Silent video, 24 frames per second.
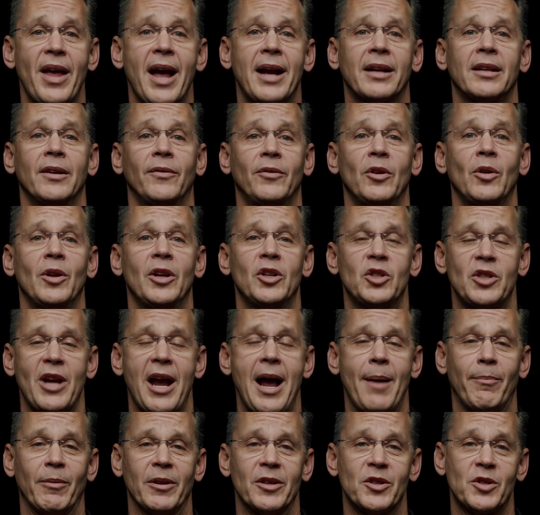active duty
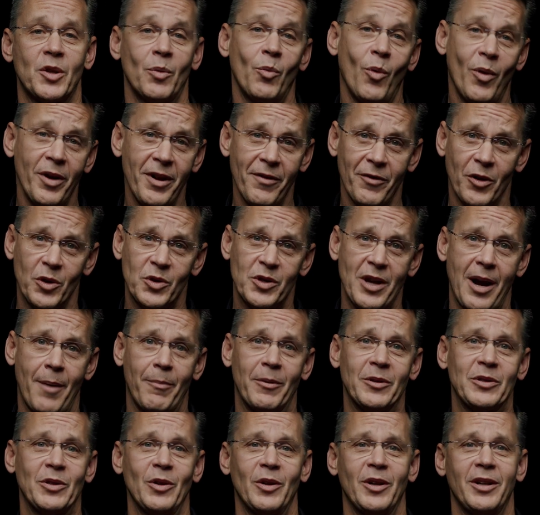chaplains, and one of those
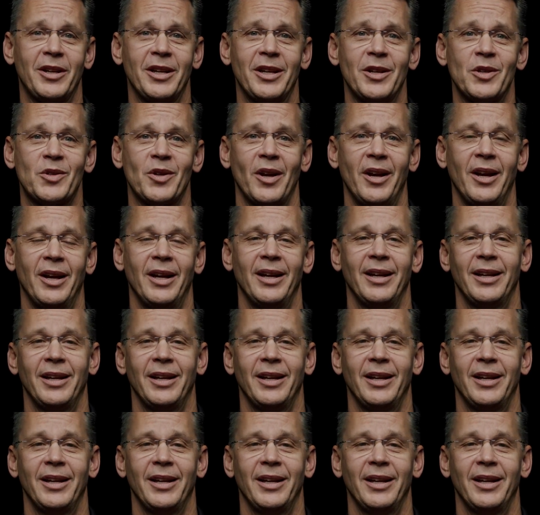opportunities